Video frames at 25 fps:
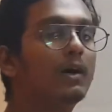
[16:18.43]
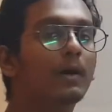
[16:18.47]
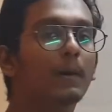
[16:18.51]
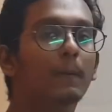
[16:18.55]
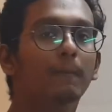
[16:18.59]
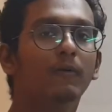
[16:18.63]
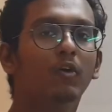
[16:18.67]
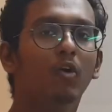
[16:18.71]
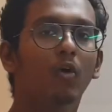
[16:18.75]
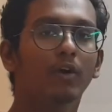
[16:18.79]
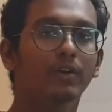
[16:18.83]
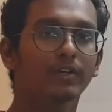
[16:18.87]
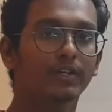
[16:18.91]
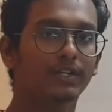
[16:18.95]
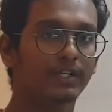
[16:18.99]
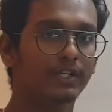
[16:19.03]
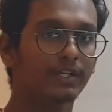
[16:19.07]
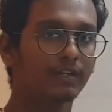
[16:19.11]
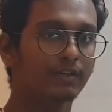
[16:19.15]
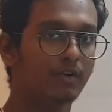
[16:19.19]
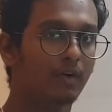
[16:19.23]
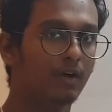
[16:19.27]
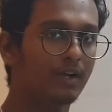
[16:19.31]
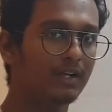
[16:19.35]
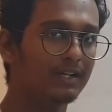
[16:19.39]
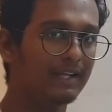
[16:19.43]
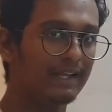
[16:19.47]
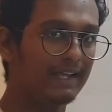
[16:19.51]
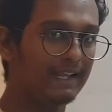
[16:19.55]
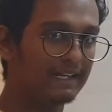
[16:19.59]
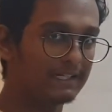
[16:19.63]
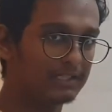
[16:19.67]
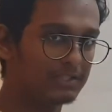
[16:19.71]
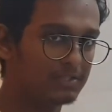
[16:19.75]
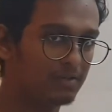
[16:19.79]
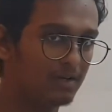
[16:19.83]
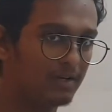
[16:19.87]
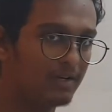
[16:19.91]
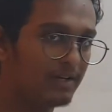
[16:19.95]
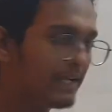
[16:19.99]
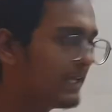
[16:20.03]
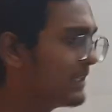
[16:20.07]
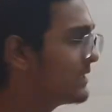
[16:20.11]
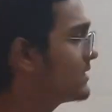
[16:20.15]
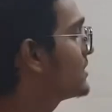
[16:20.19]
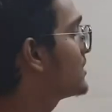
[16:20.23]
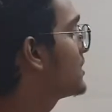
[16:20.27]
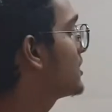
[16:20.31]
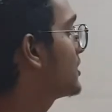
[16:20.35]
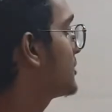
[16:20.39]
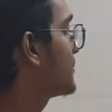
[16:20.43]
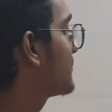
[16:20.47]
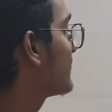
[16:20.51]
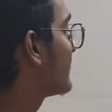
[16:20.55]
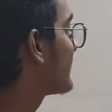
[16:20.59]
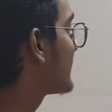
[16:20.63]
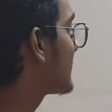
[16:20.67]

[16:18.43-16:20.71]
a quantity called electron density,